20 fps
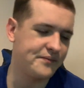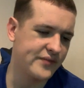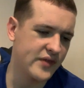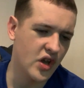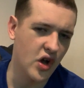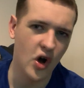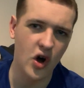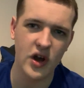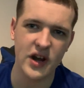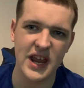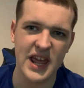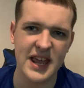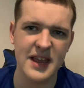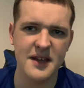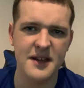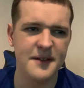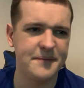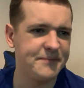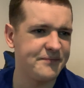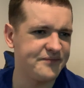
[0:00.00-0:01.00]

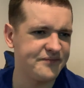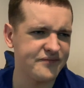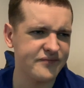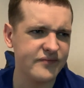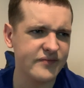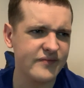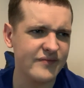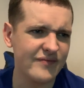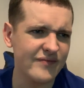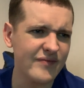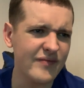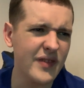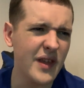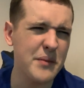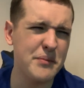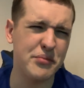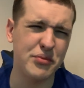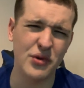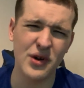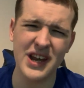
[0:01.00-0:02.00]
Carney,
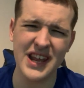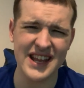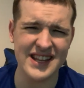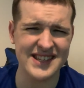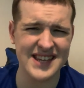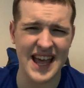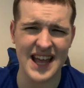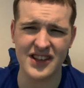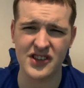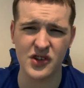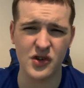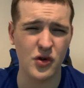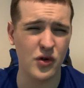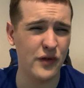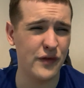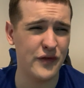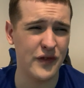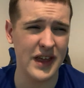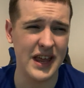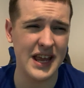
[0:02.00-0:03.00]
brilliant technical
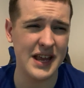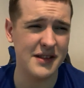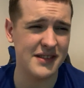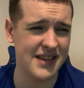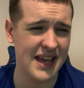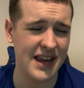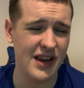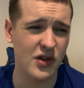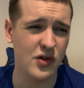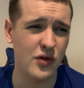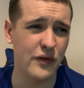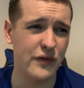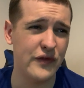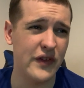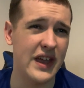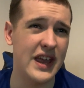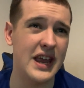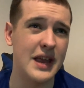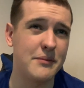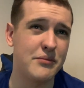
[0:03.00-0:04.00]

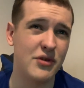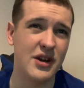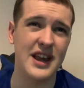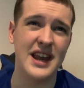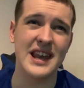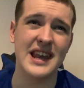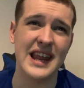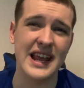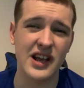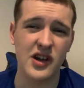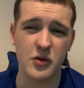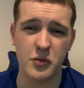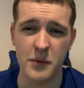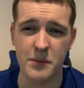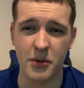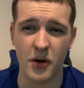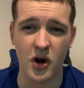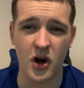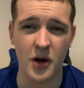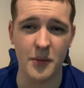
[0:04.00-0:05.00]
feat, brilliant link up with
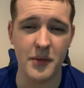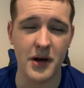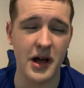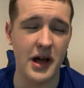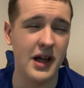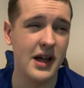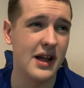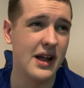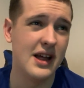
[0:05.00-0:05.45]
Palmer.